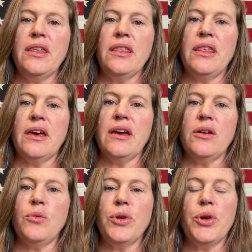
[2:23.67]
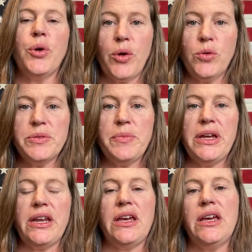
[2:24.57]
that would hold a
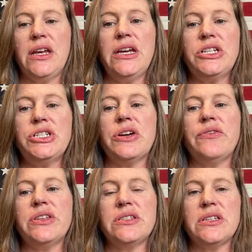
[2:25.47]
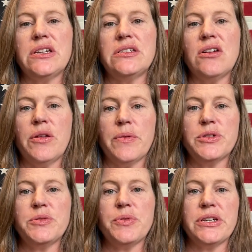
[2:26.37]
meeting in each of the 6
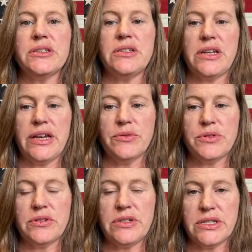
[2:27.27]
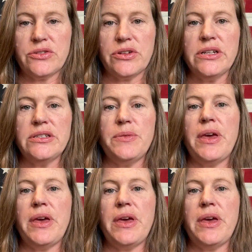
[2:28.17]
Colorado Springs City Council districts.